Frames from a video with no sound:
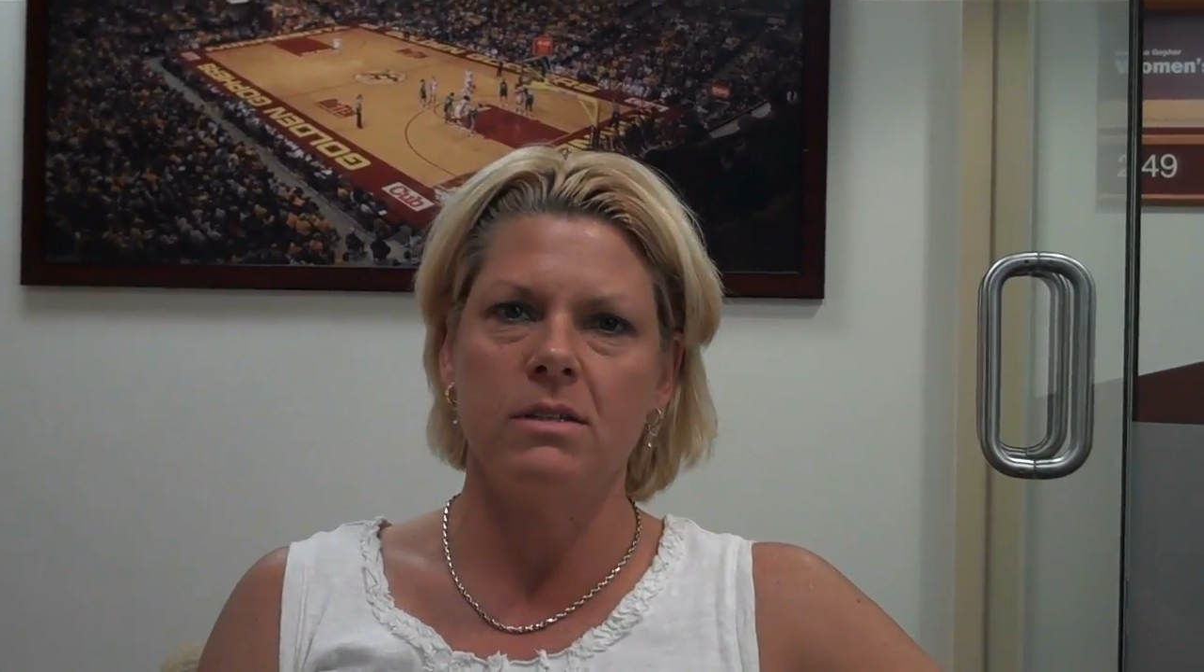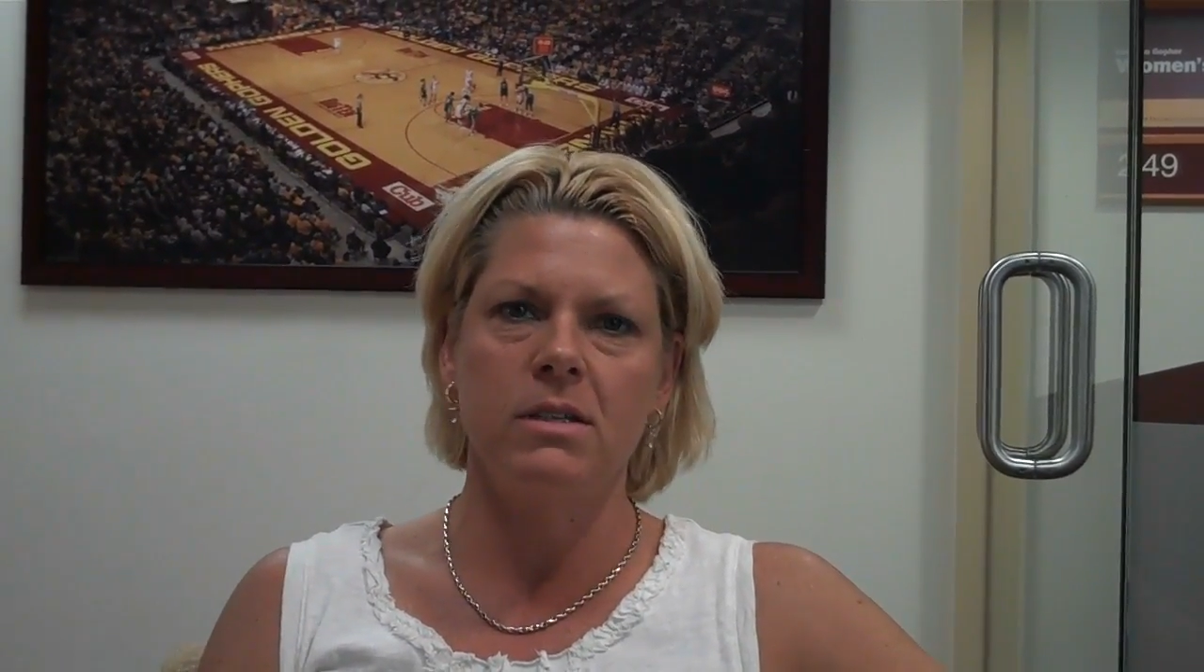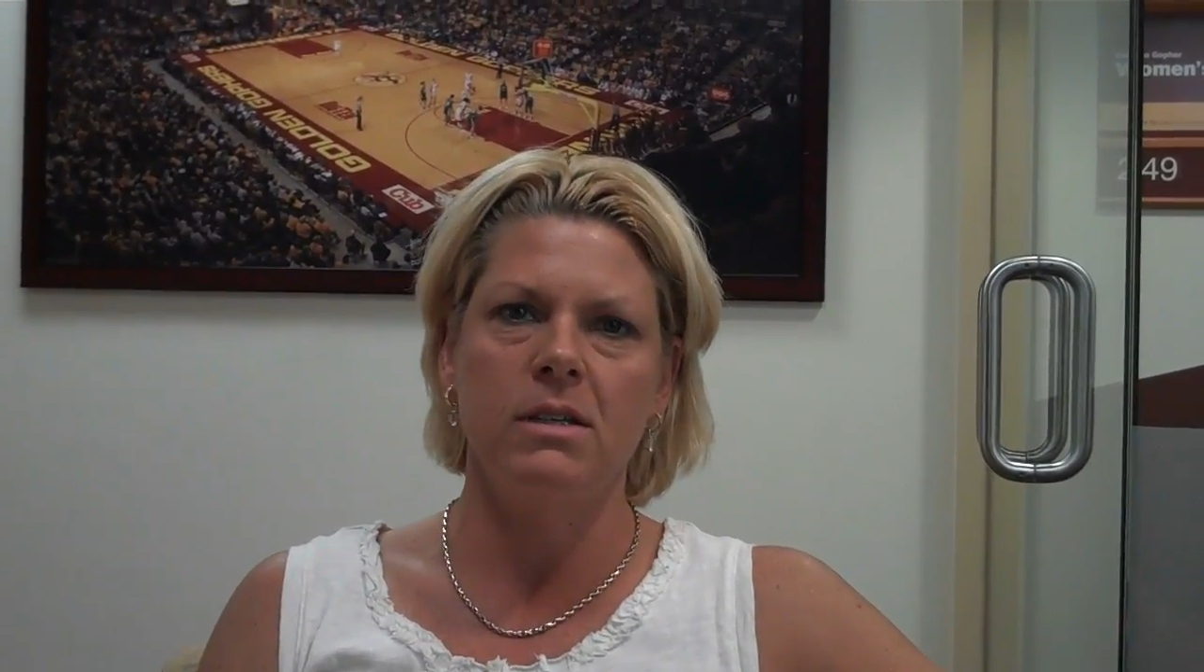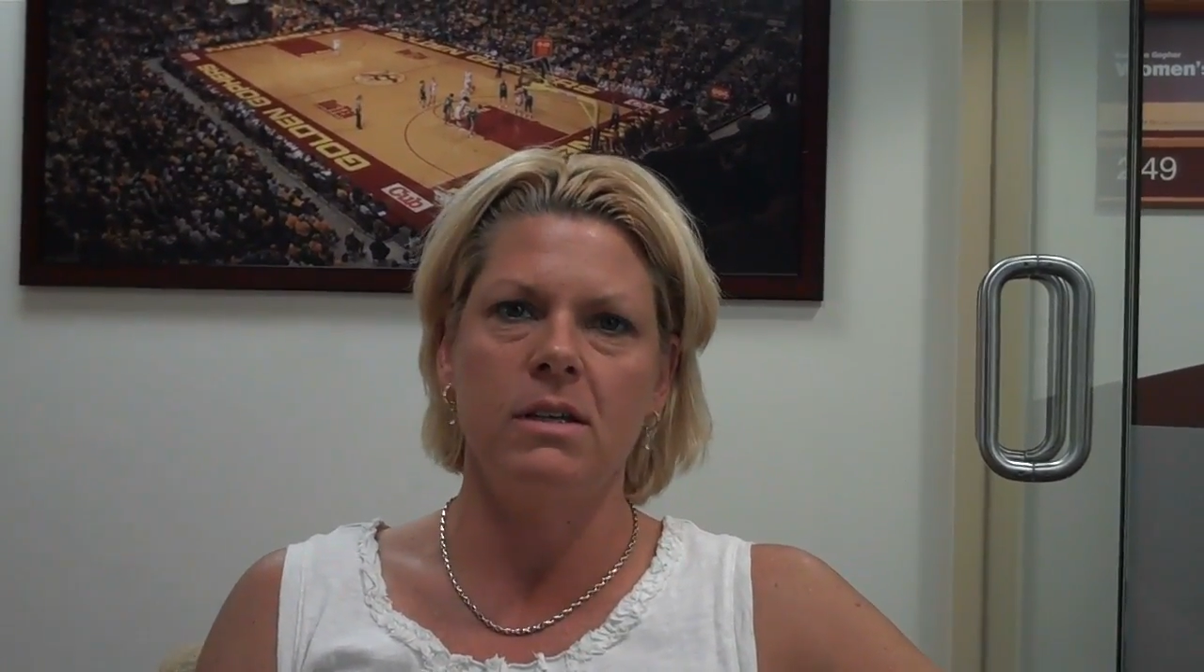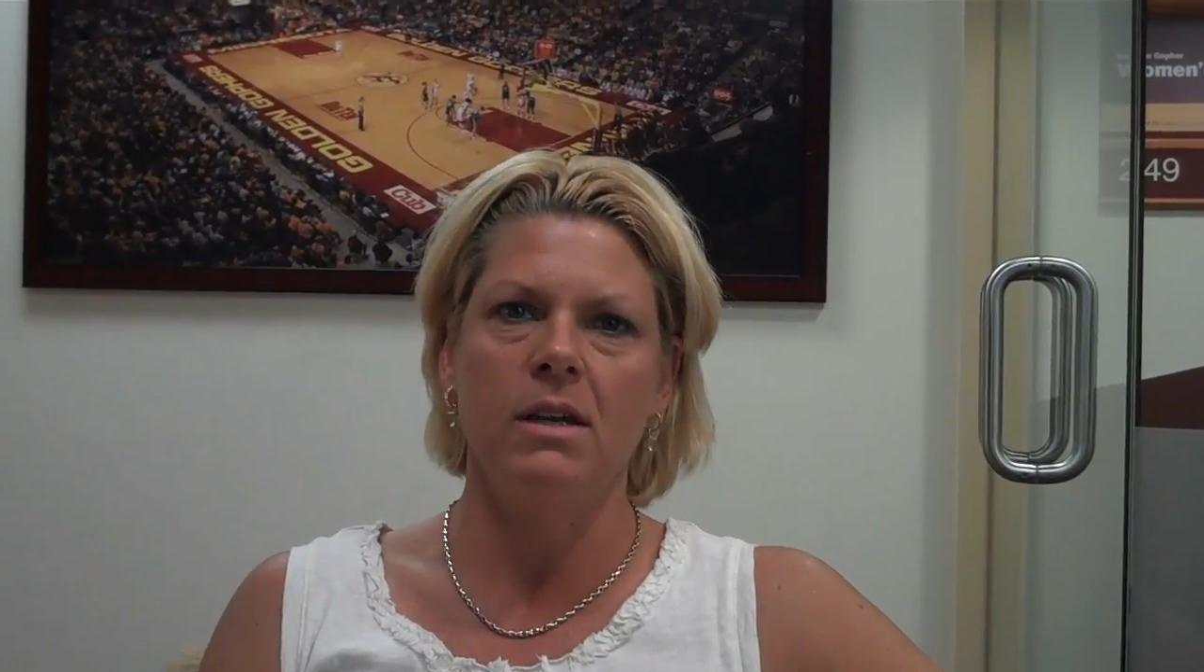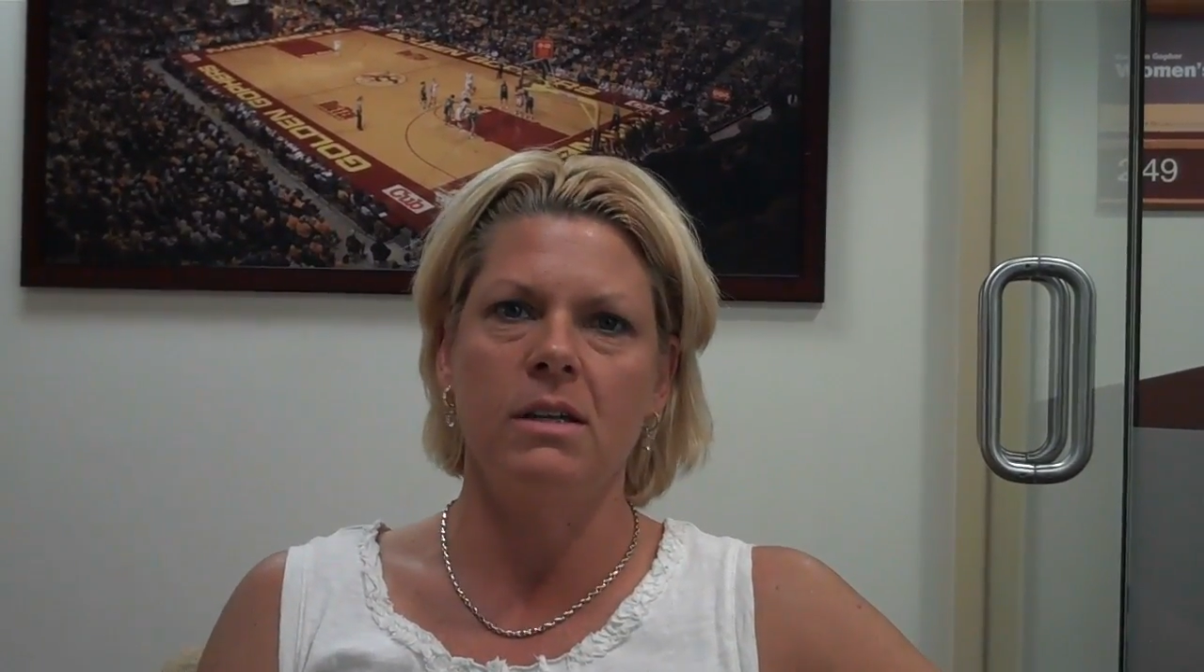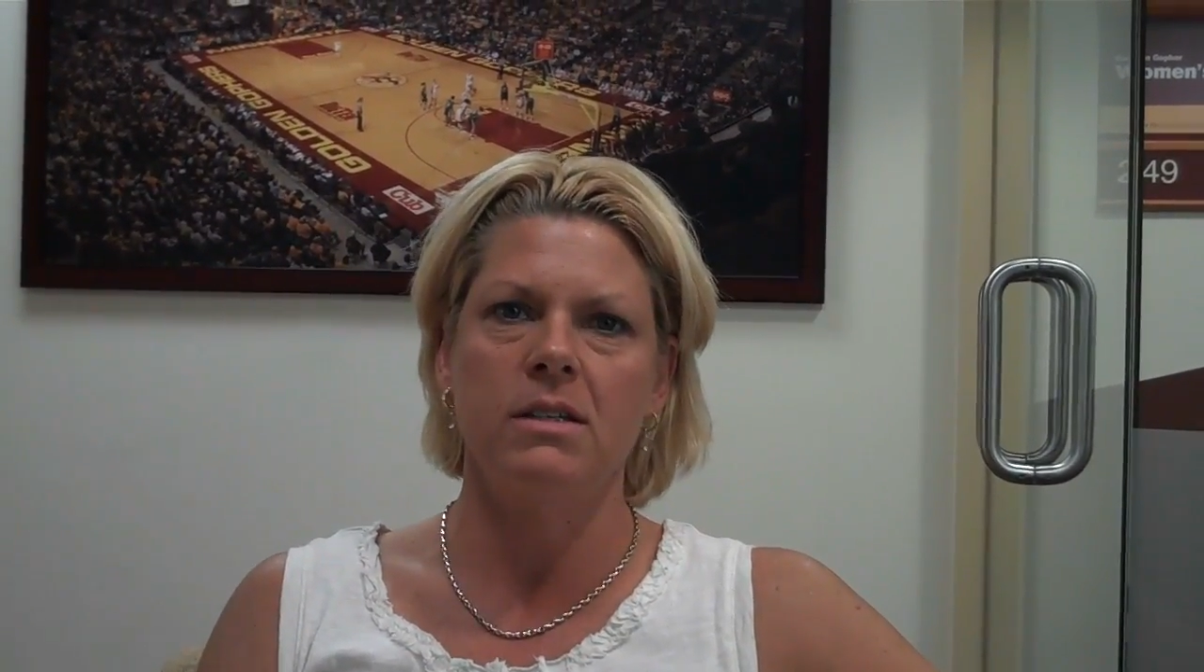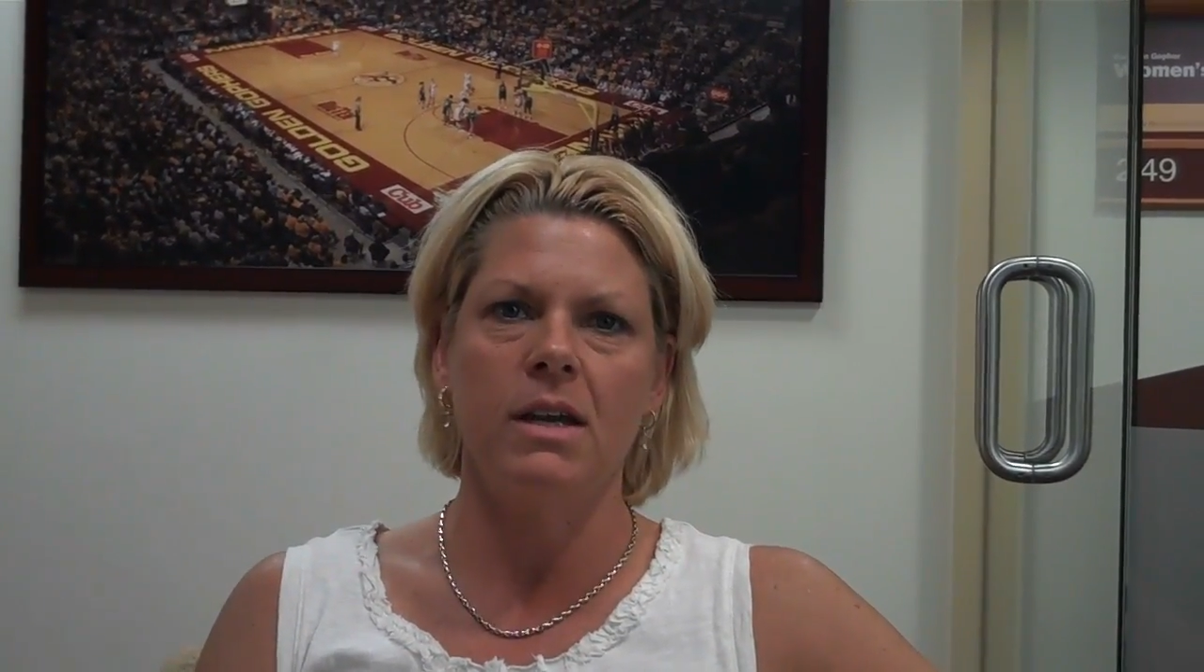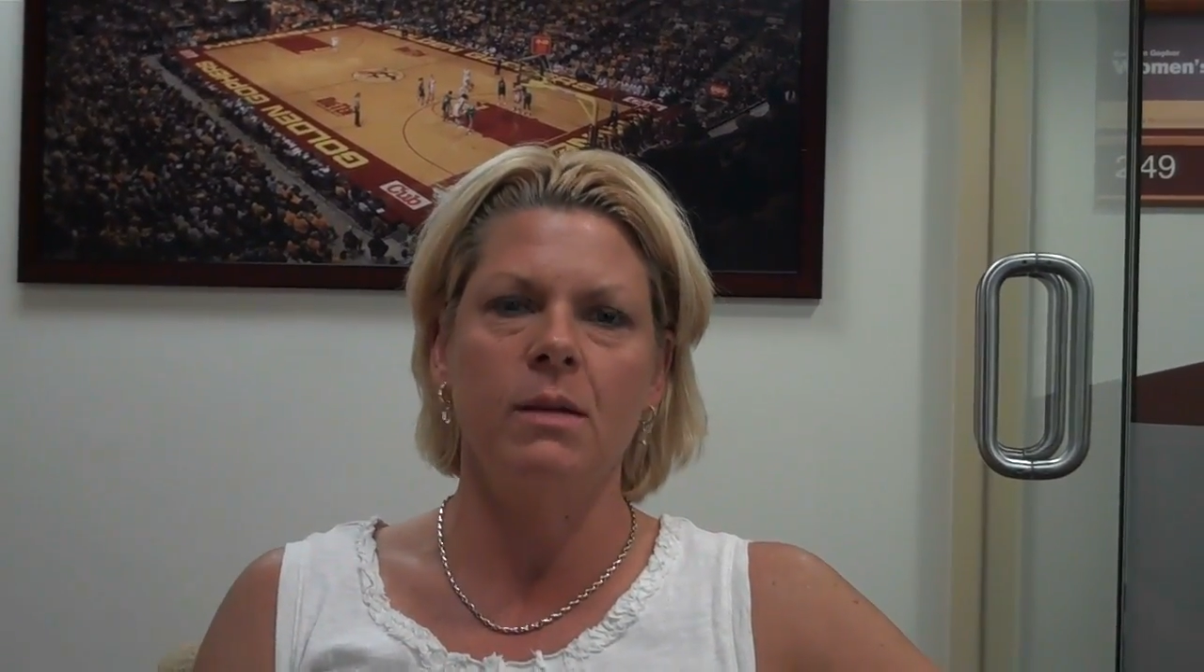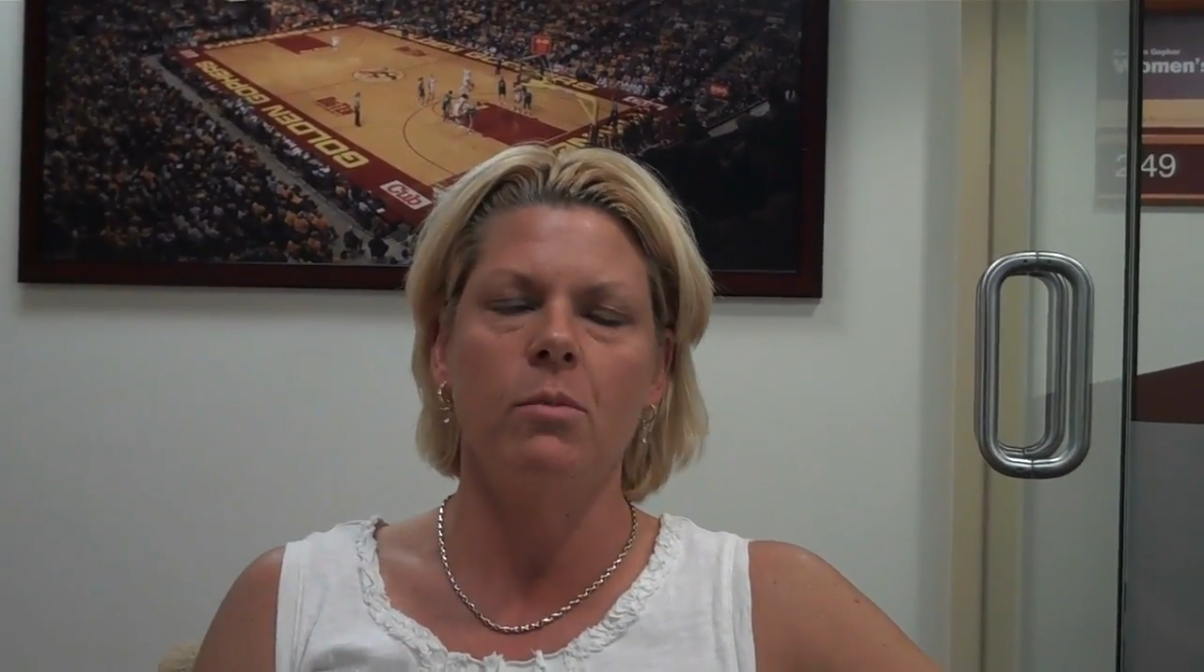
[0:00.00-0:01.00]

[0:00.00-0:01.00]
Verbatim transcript: see exciting